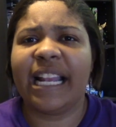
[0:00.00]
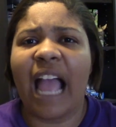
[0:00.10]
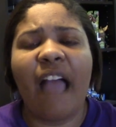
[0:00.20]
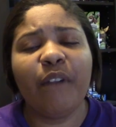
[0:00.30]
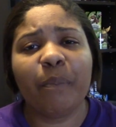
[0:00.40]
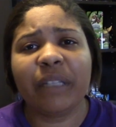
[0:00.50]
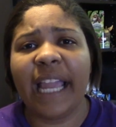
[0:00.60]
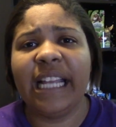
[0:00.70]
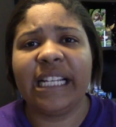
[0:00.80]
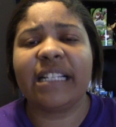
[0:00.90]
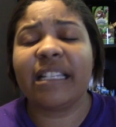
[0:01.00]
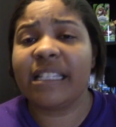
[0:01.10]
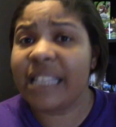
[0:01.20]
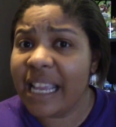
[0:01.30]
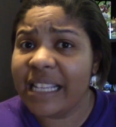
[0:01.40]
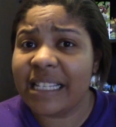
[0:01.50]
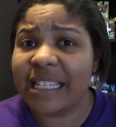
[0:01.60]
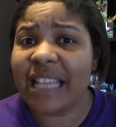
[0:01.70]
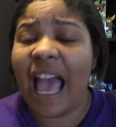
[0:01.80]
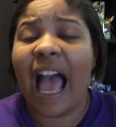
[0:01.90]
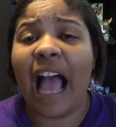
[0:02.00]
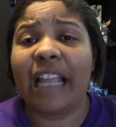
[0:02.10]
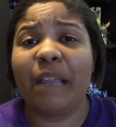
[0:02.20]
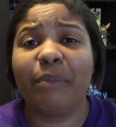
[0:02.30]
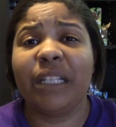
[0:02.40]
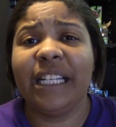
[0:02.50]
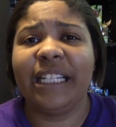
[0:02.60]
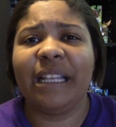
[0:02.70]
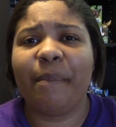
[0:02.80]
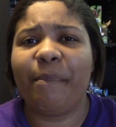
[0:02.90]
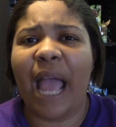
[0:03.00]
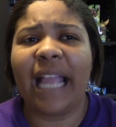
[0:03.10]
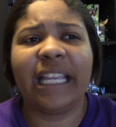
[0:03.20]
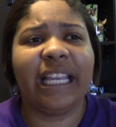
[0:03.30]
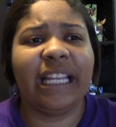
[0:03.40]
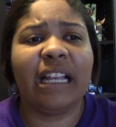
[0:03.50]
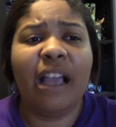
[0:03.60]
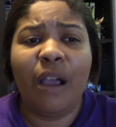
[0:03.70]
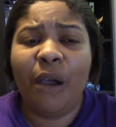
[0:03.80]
I haven't played it since I completed it back in,